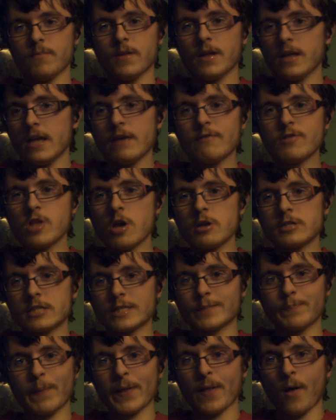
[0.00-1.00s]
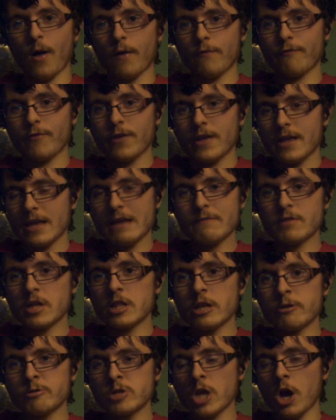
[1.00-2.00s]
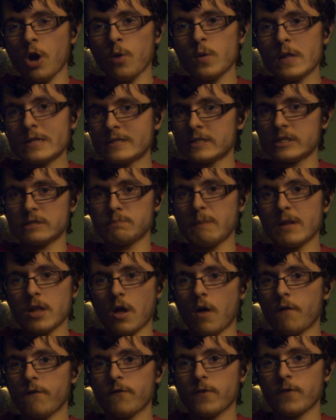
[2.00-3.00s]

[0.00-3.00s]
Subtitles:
Even though it's a spin-off, even though they know it's a spin-off,